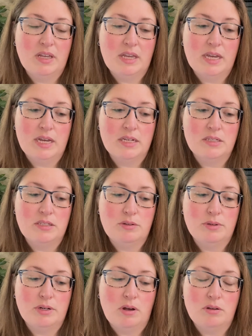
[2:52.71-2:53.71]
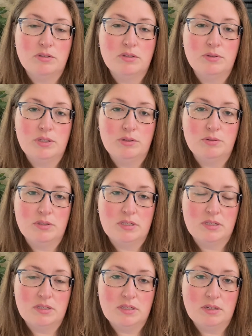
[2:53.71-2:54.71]
And you can also use
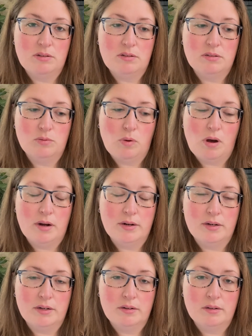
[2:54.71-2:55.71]
distilled water